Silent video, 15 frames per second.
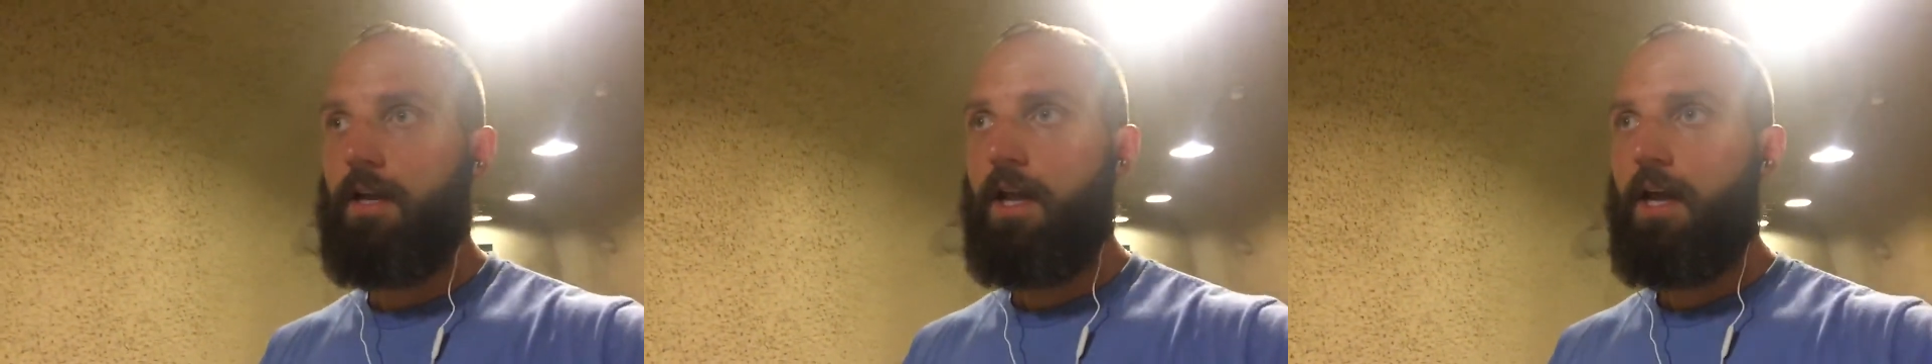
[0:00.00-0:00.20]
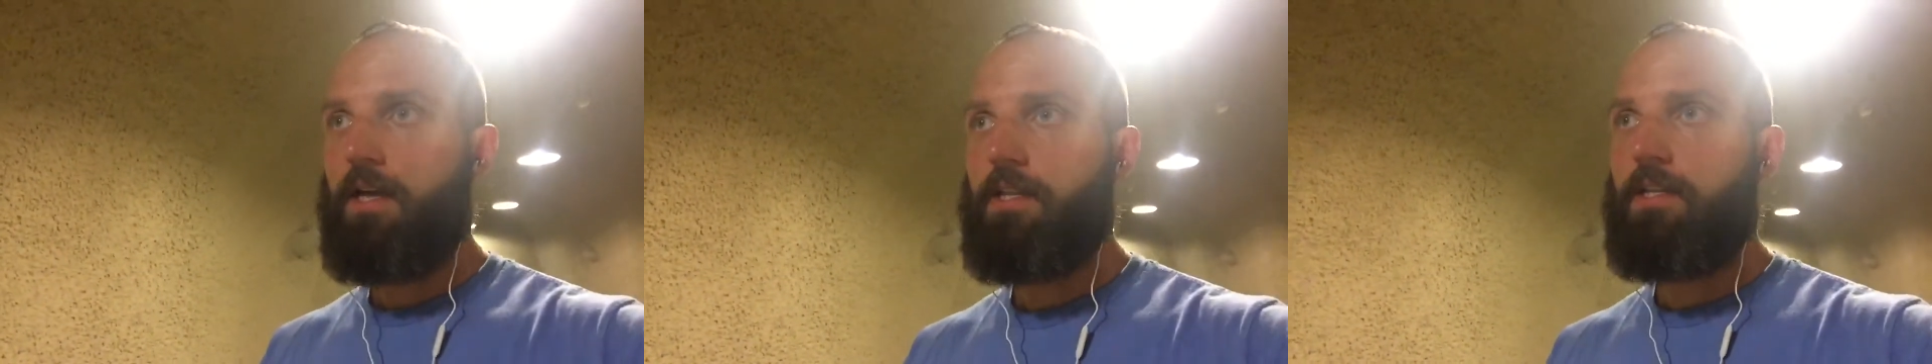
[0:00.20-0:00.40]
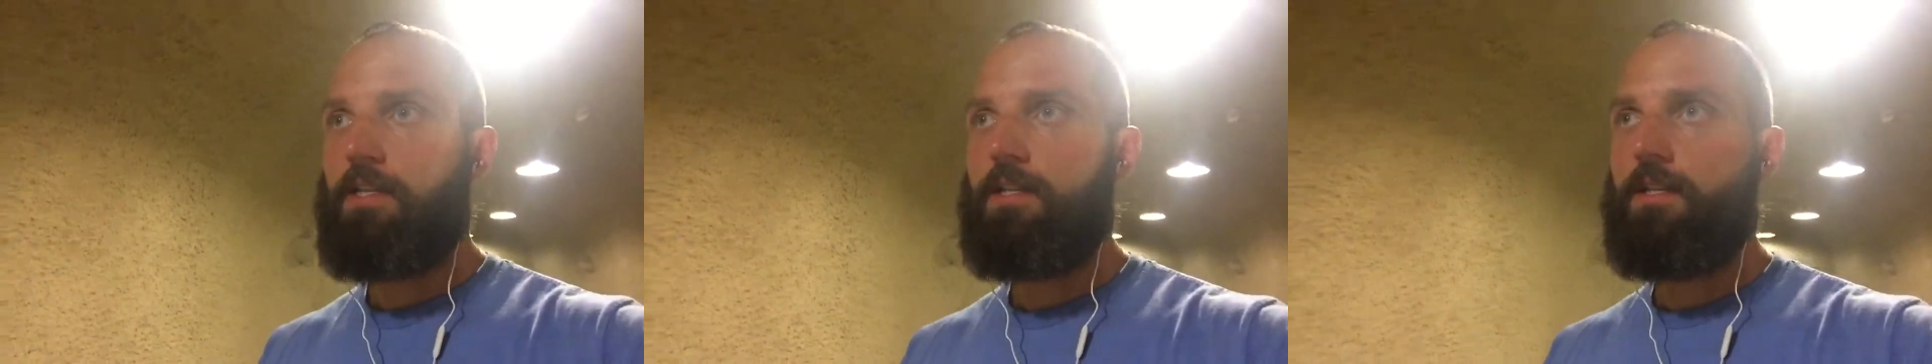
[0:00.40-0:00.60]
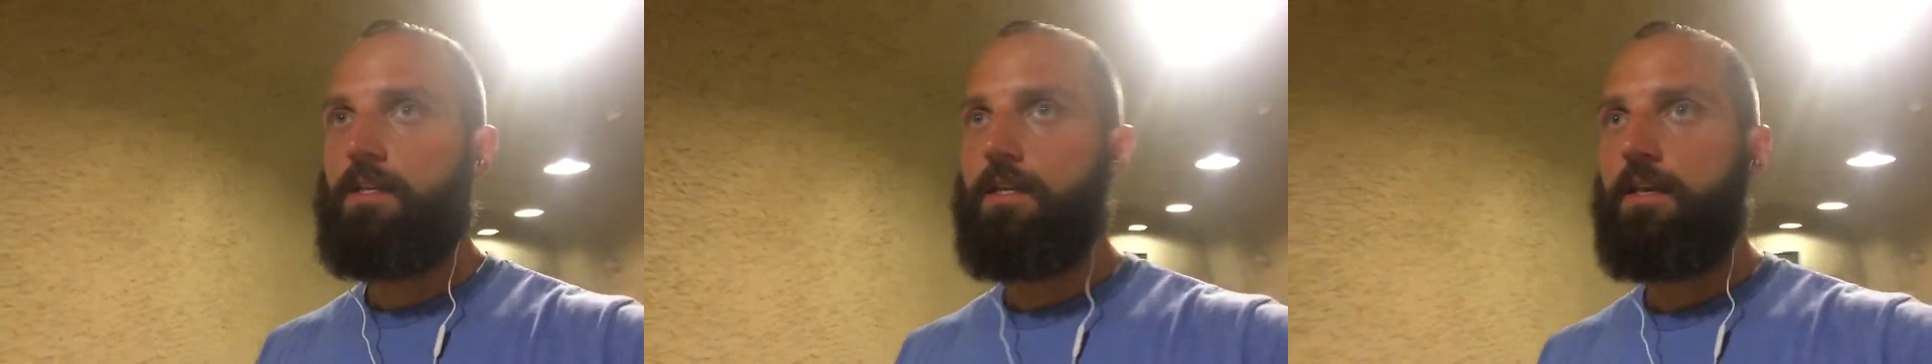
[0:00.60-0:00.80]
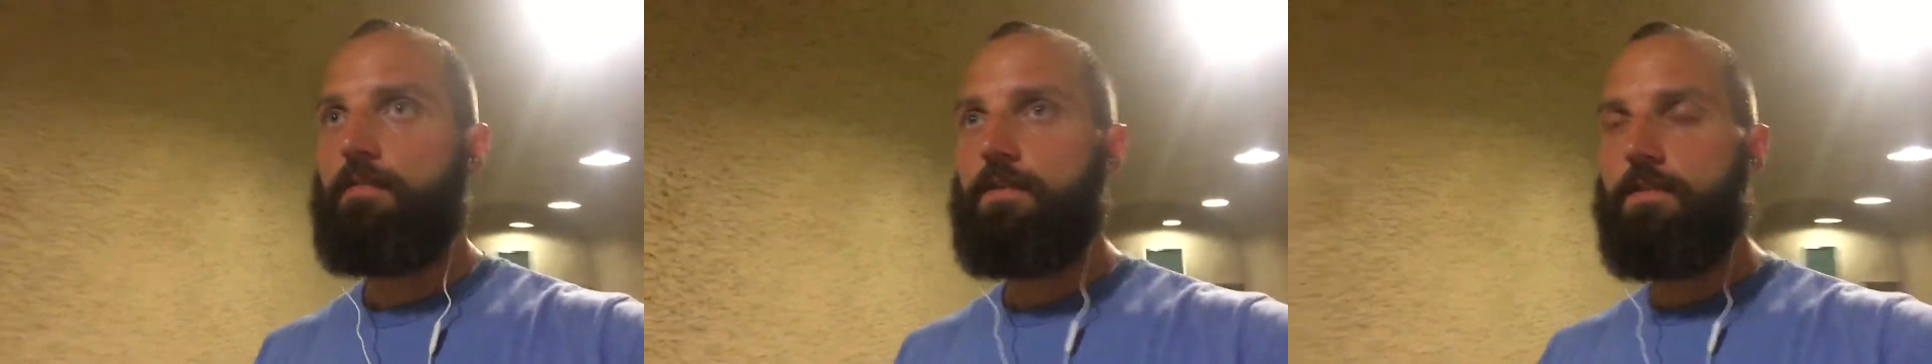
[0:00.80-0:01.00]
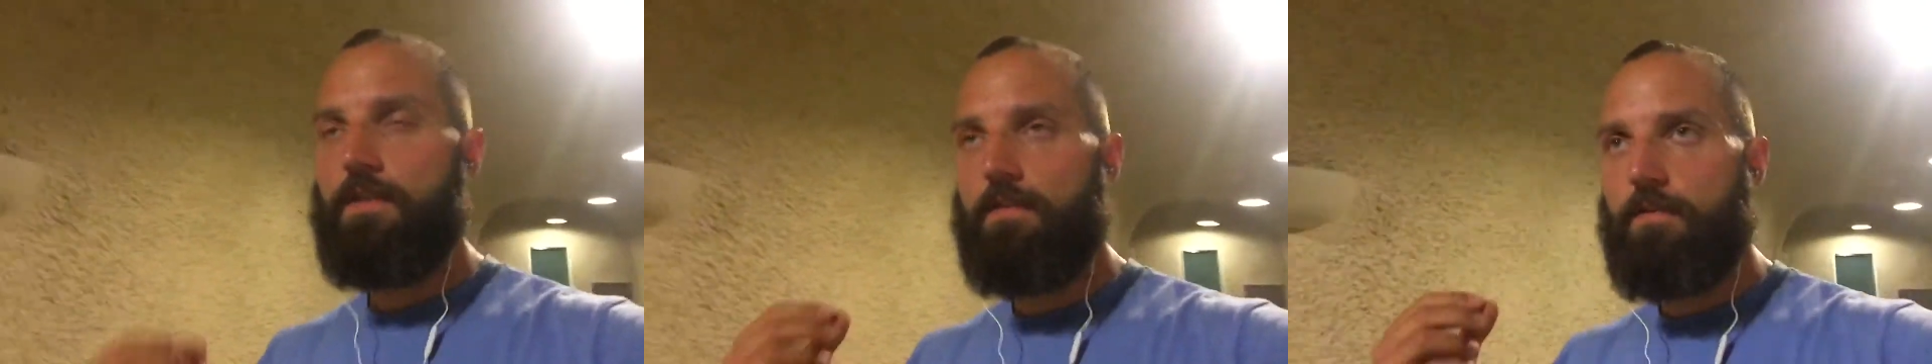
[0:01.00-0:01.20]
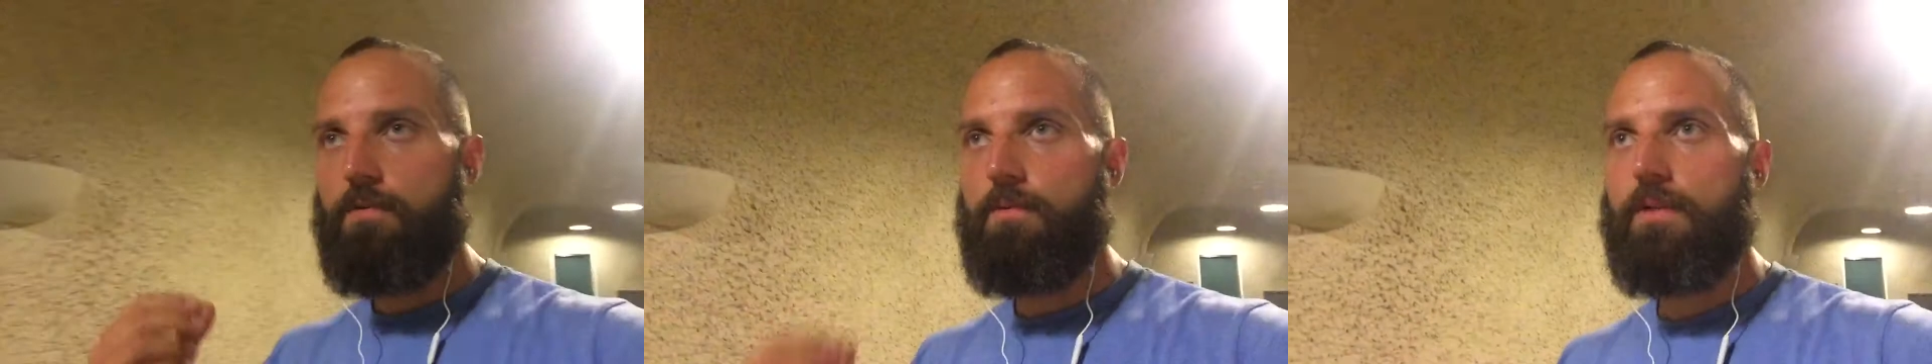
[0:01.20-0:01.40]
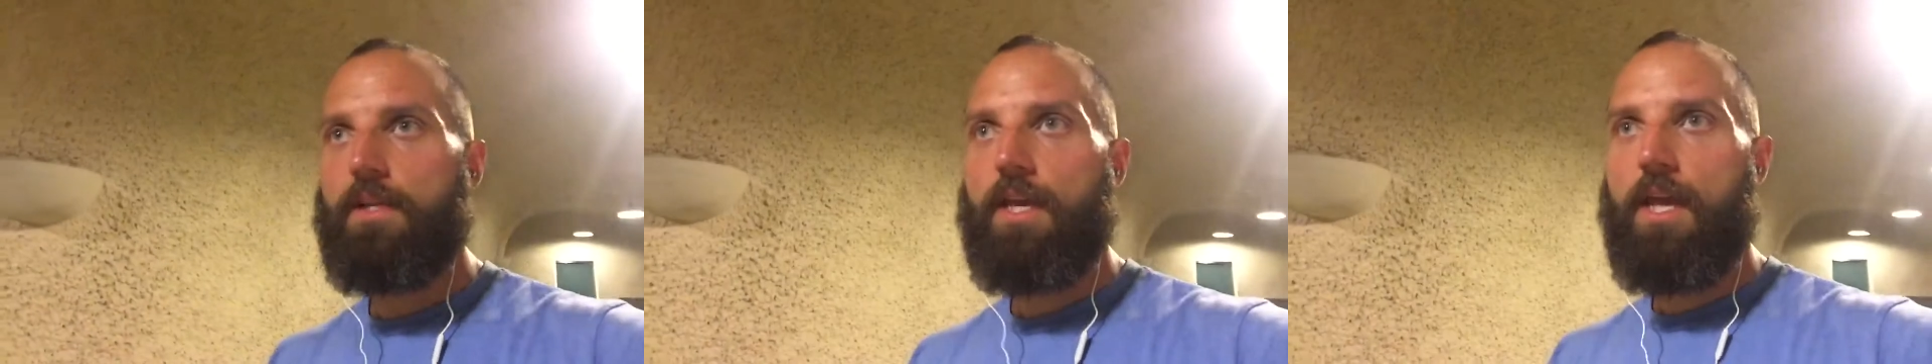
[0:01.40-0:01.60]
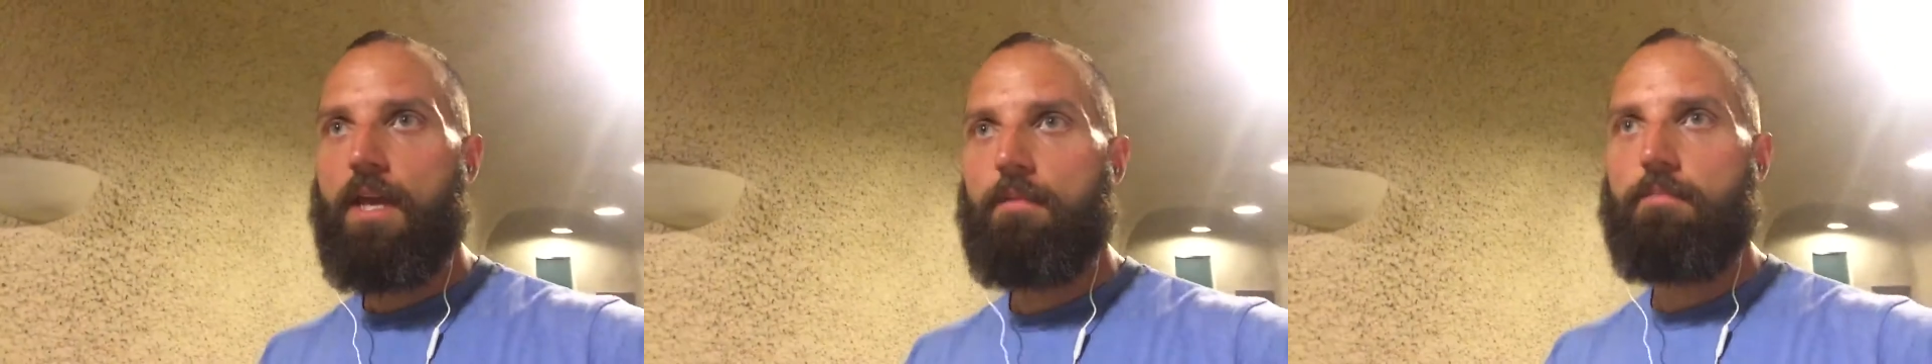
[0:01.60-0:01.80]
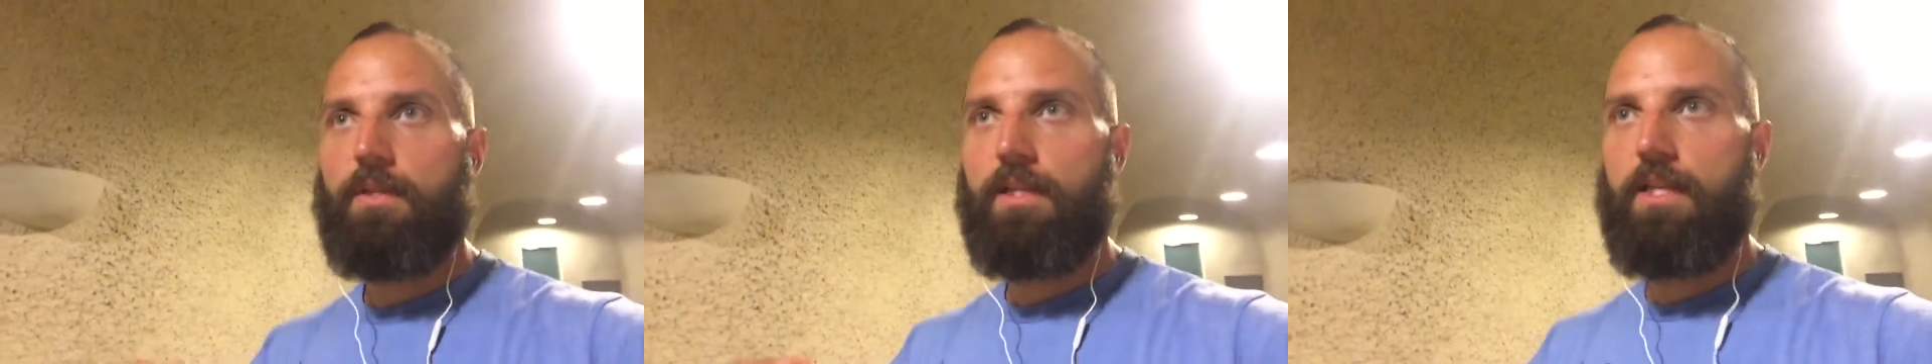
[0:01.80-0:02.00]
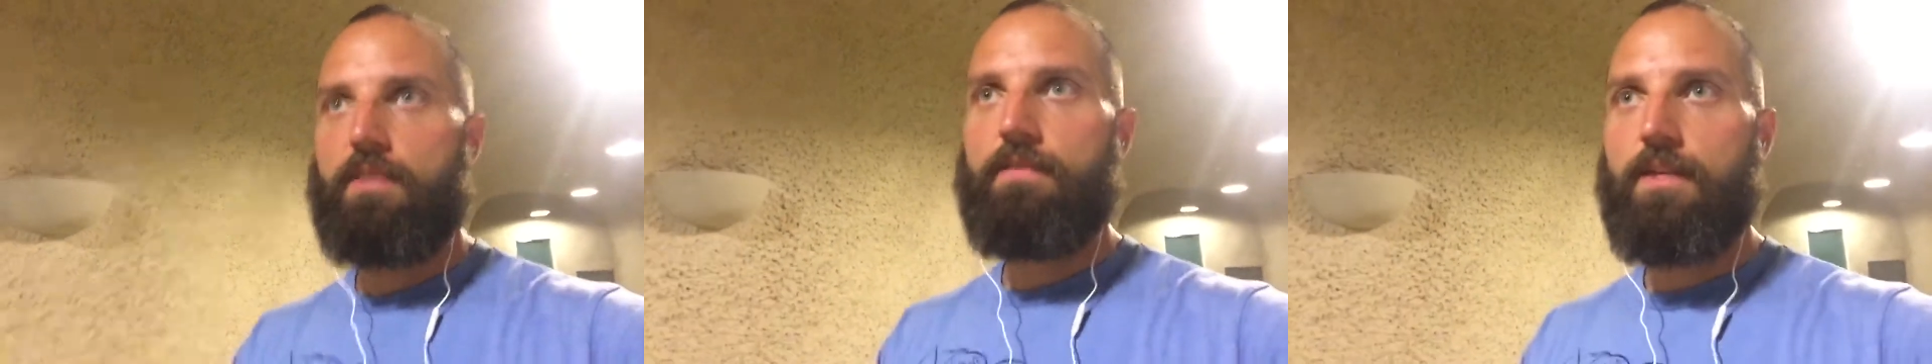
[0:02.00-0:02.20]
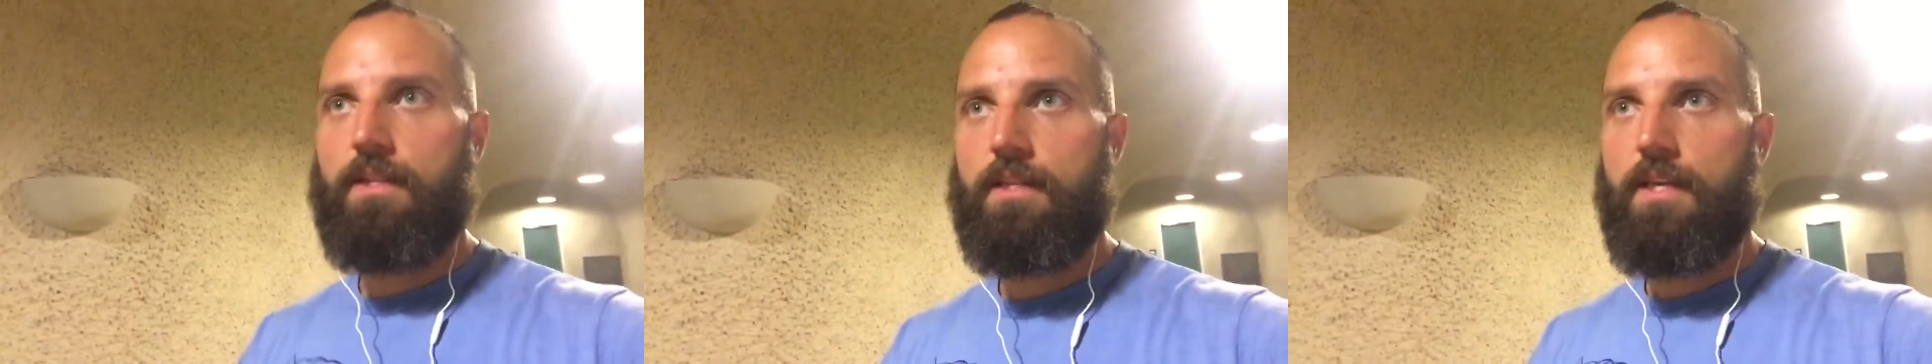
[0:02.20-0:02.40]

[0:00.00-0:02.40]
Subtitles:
and if you really can't believe it,